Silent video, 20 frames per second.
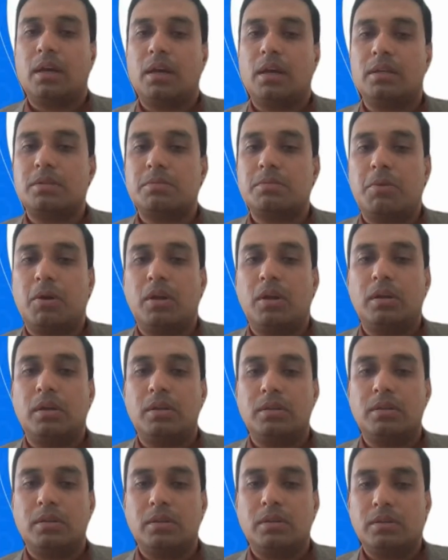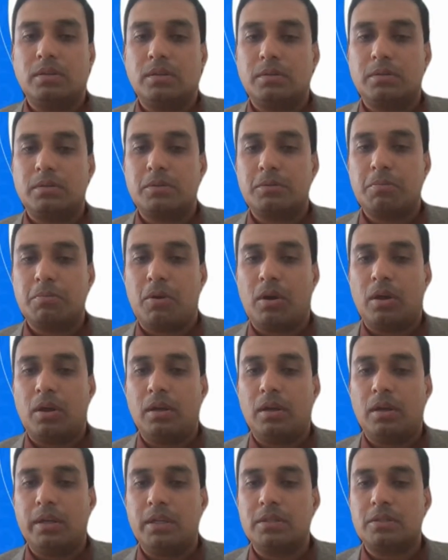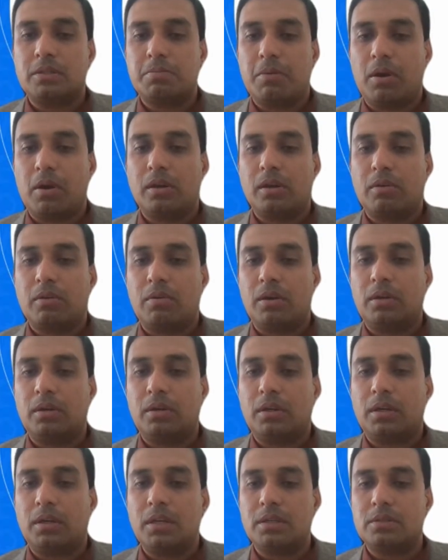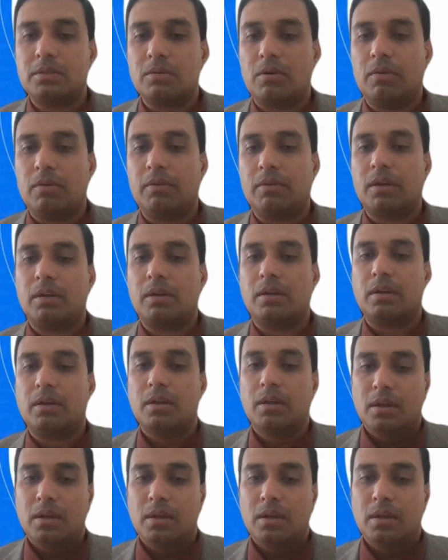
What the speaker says: are small in small quantities over a